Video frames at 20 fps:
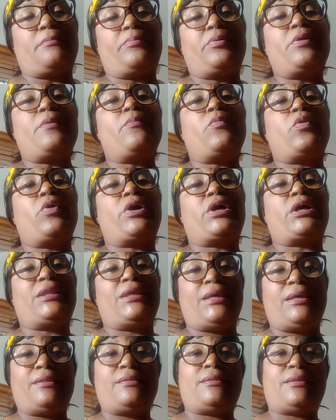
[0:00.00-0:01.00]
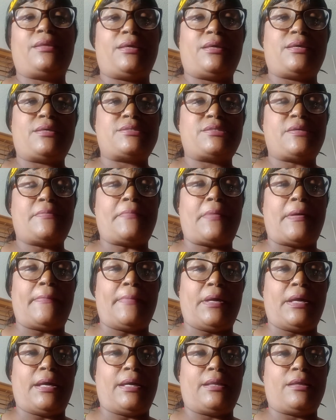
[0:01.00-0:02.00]
put more clean things in my
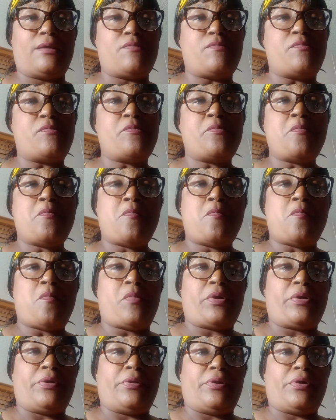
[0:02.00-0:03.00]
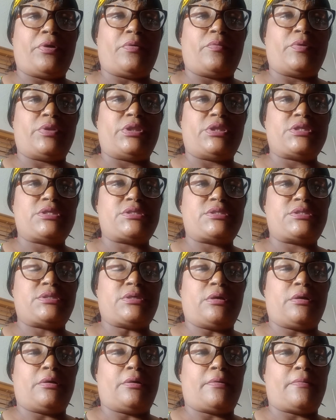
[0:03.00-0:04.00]
body. You know, with this
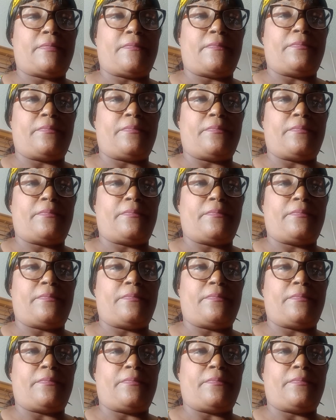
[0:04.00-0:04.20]
uh,